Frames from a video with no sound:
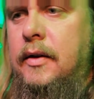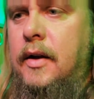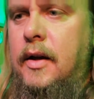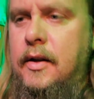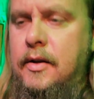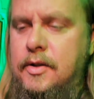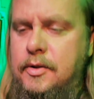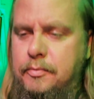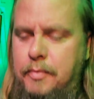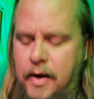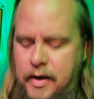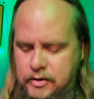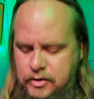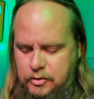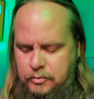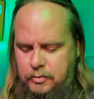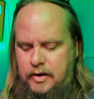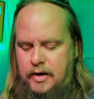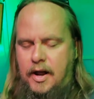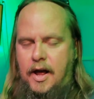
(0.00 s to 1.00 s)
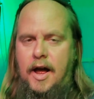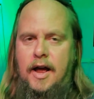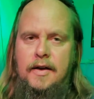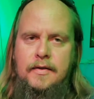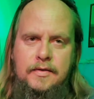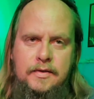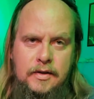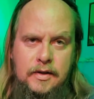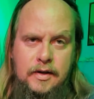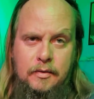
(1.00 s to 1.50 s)
I just buy so many
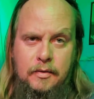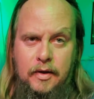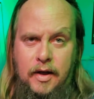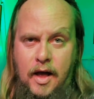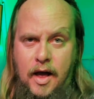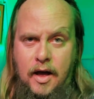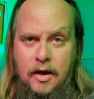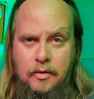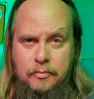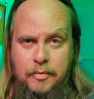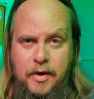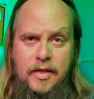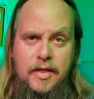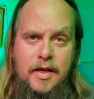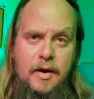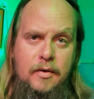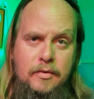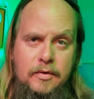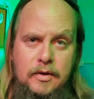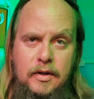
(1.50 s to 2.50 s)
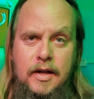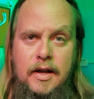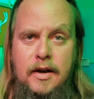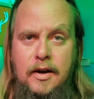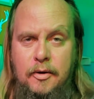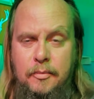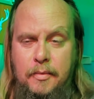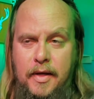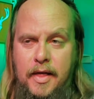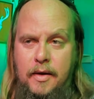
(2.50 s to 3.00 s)
knives and I'm like, oh, I'll buy that one later,
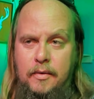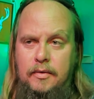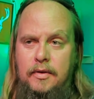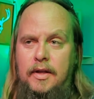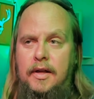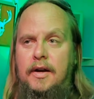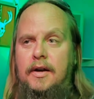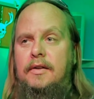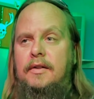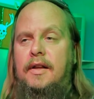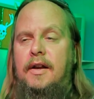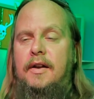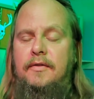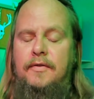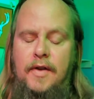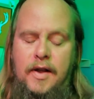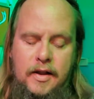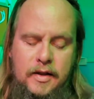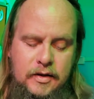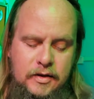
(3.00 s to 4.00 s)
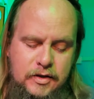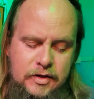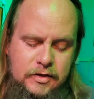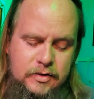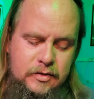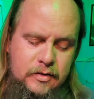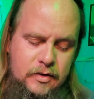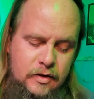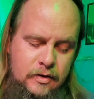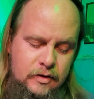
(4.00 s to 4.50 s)
I'll buy that one later. And then I finally
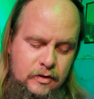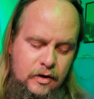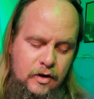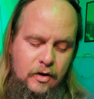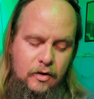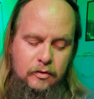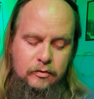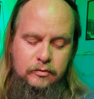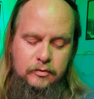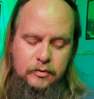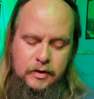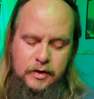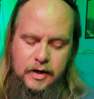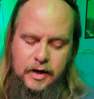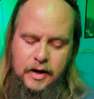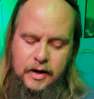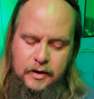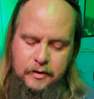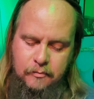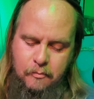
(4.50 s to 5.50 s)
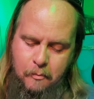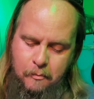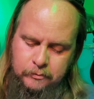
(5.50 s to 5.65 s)
just, you know, get it.